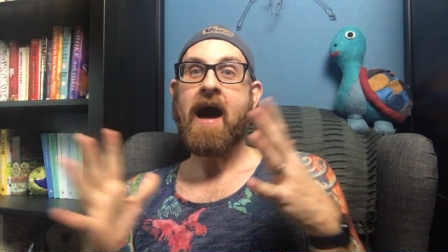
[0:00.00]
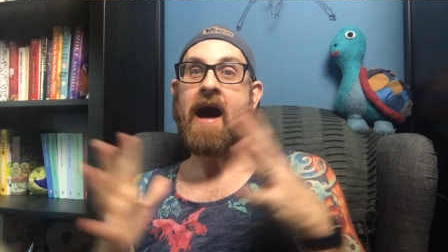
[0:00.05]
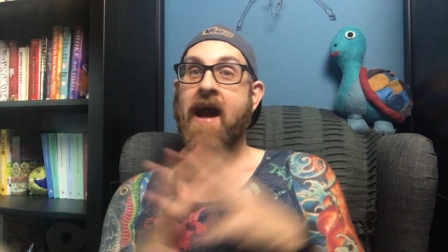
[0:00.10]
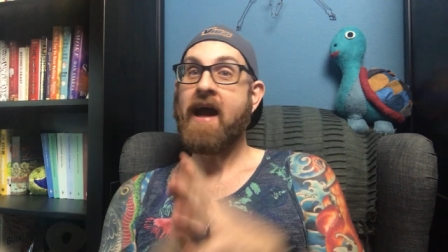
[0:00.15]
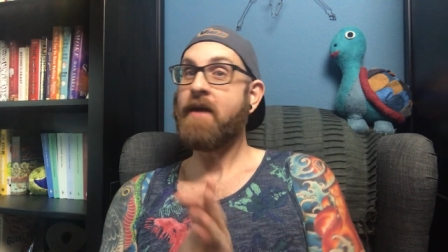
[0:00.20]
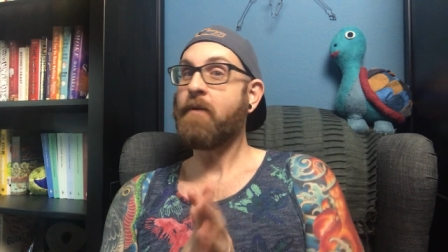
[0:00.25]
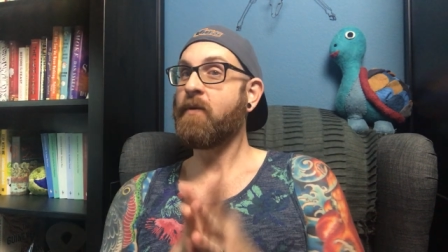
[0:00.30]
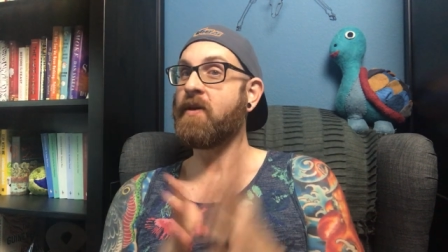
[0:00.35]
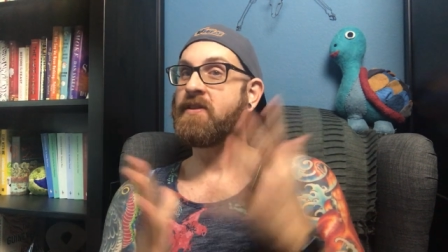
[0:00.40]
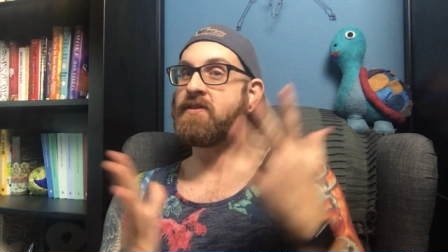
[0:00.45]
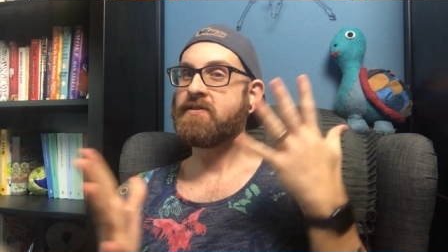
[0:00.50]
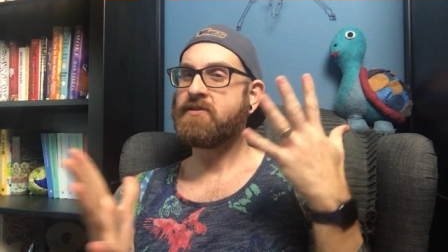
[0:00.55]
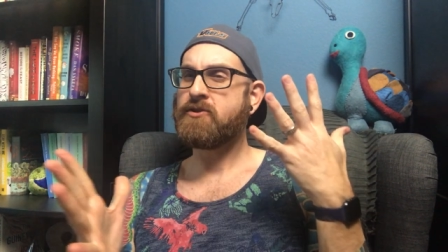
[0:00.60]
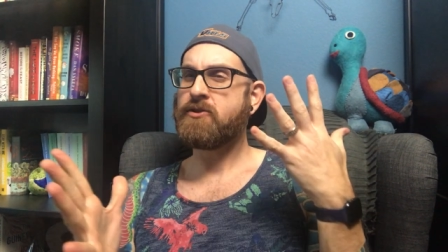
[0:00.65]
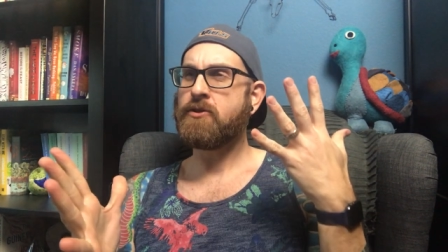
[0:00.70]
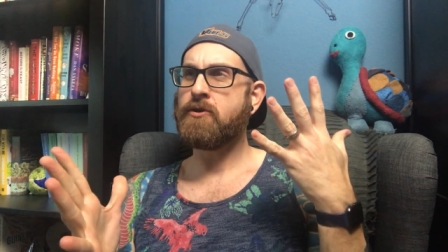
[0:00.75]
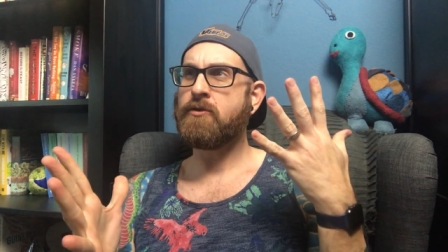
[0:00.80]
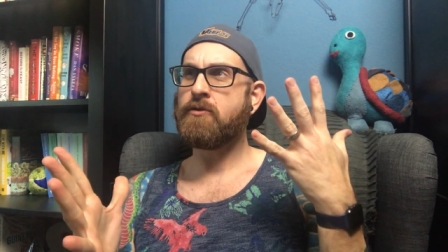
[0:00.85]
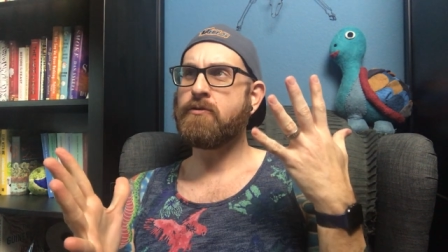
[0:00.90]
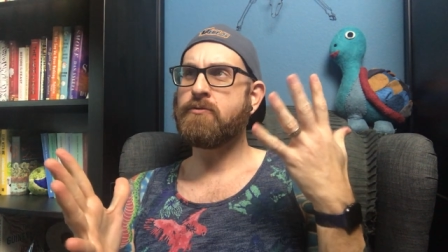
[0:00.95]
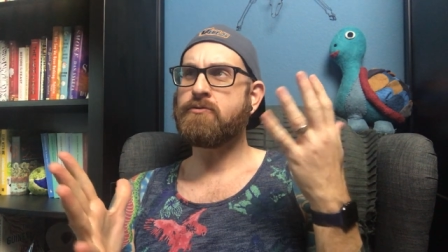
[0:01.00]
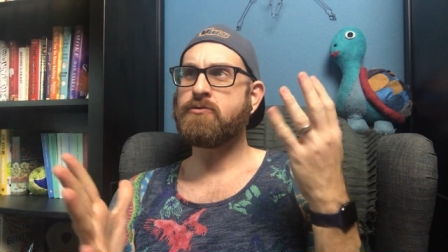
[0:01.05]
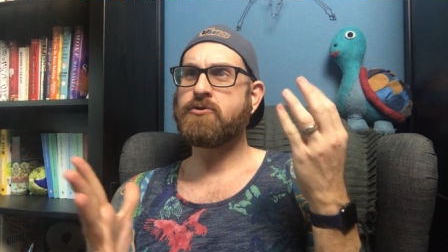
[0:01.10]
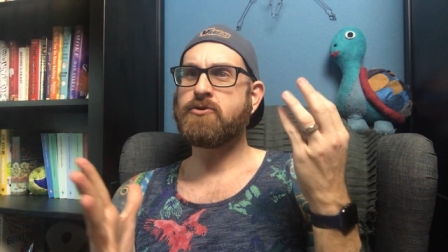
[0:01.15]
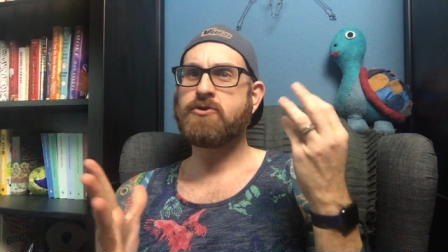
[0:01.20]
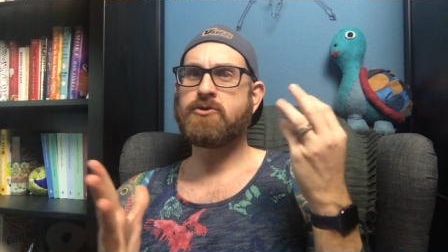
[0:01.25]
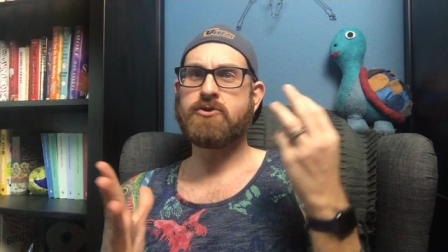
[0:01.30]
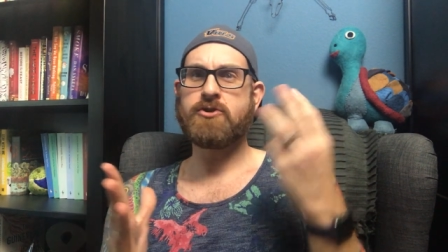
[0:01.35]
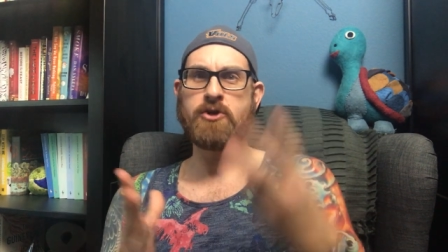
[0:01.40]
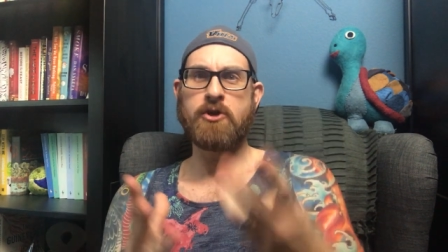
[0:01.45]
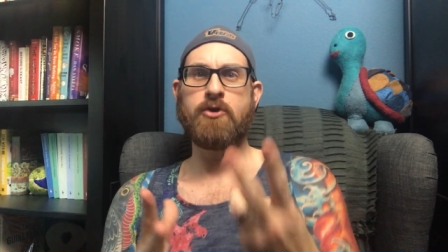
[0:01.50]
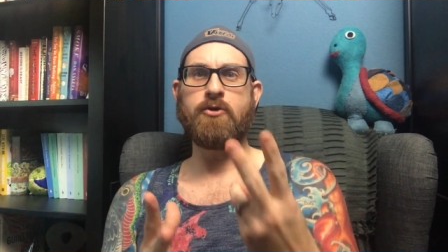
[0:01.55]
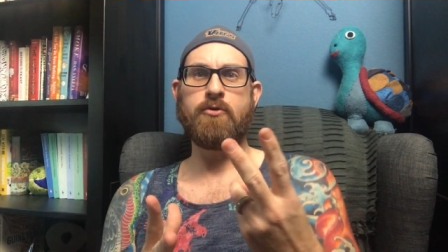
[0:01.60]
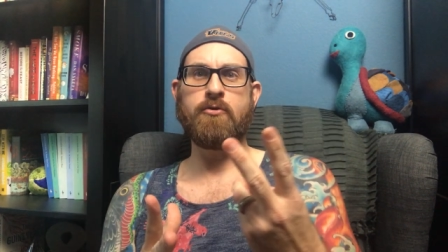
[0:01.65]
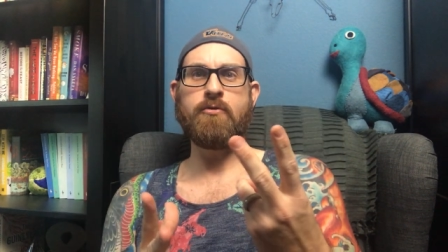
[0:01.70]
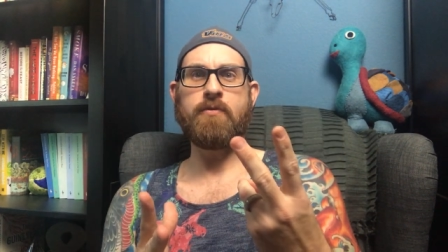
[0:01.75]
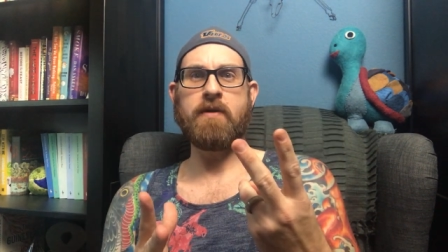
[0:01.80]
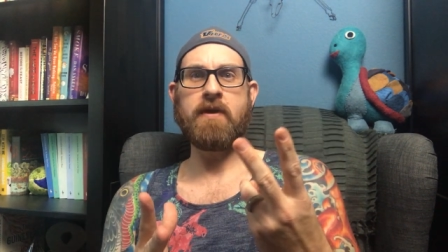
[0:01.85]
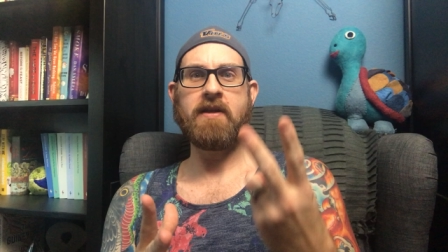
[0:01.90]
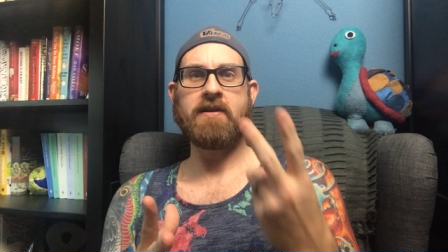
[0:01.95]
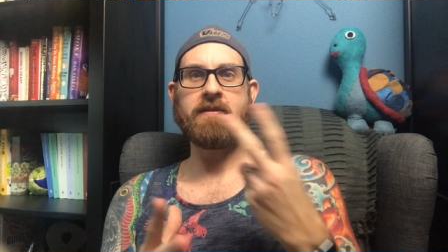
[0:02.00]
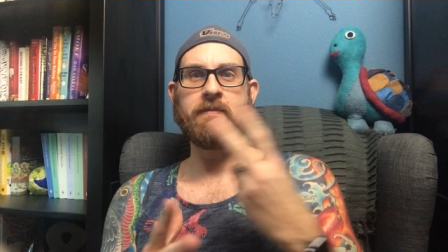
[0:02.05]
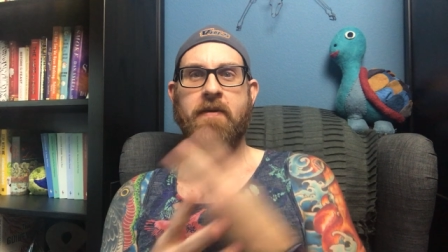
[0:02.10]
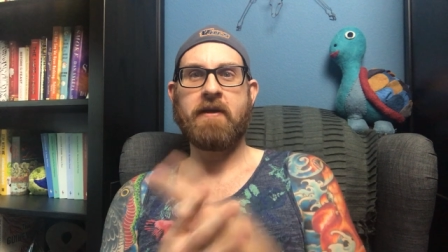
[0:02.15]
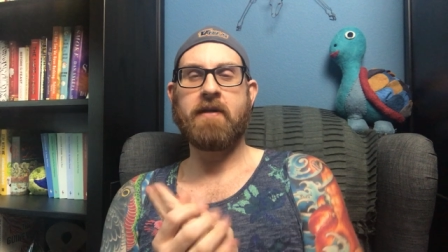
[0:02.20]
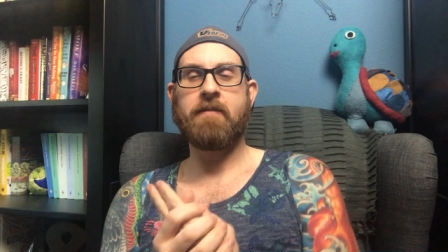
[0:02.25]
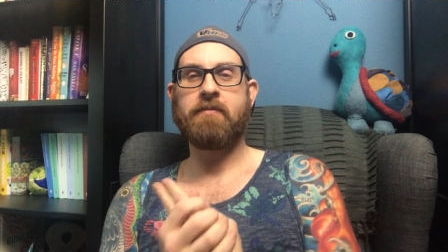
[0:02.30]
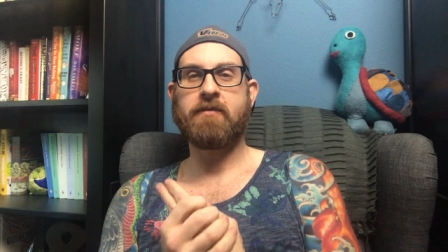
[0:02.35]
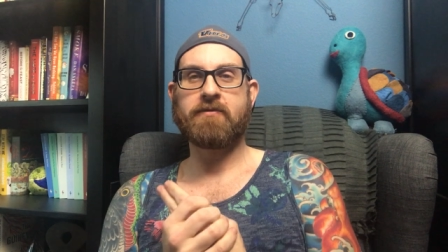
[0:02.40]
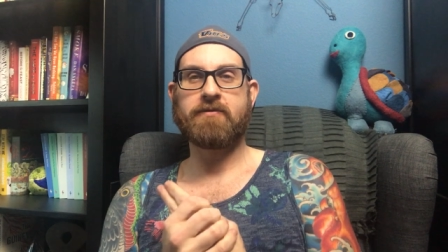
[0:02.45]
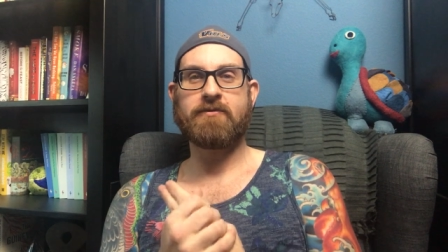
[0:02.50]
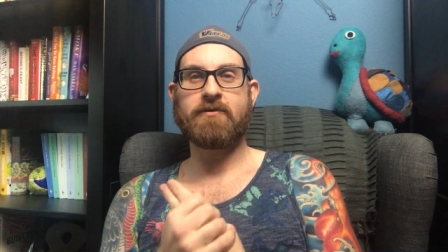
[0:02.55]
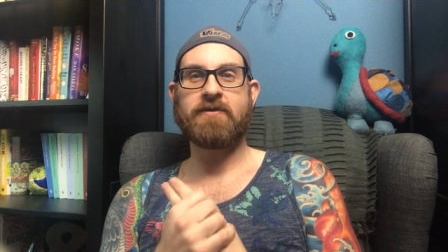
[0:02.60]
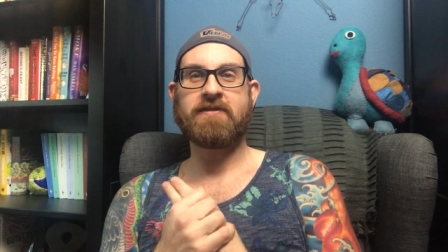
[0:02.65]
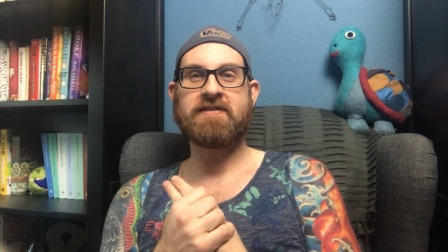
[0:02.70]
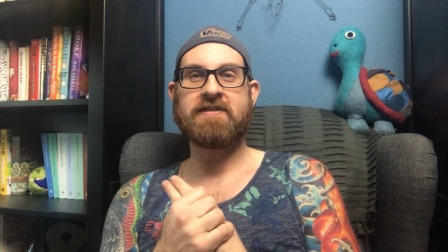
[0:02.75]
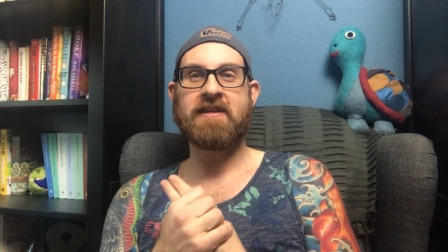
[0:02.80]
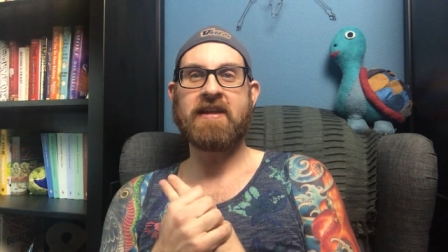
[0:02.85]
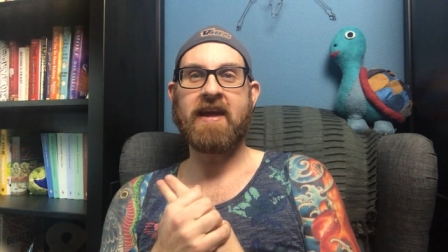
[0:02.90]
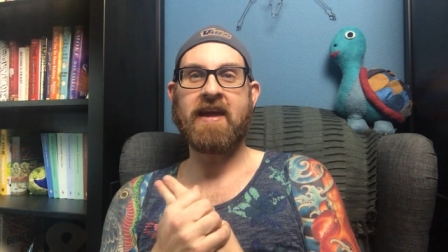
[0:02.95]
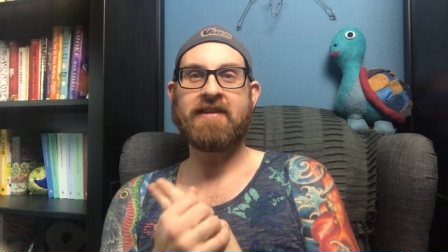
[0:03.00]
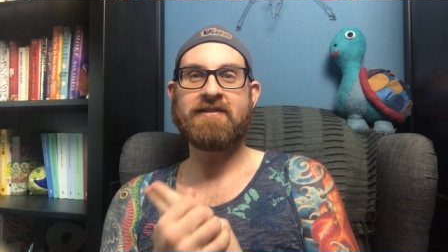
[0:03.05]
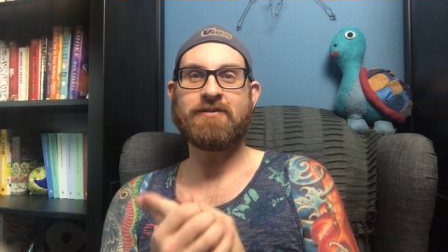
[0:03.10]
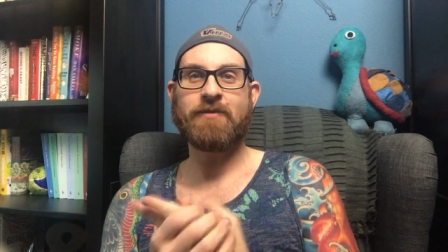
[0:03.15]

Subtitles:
I went to 2 independent bookstores today,